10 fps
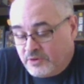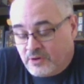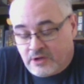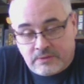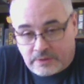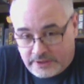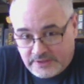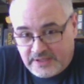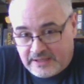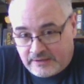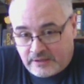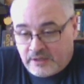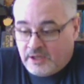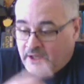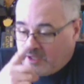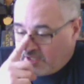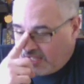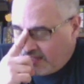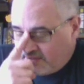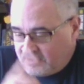You are all working together,
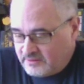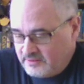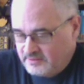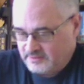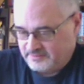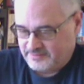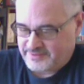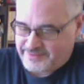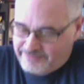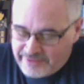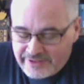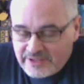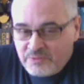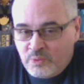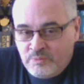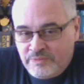and really,